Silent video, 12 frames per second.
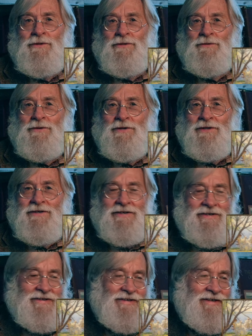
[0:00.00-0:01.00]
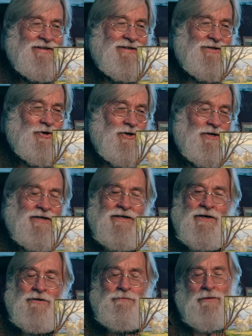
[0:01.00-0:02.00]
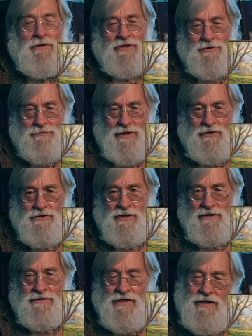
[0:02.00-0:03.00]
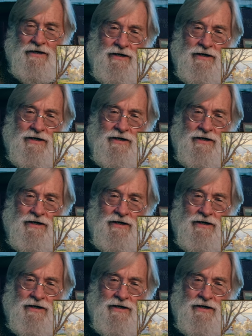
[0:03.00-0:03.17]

their work, or maybe I should better say take it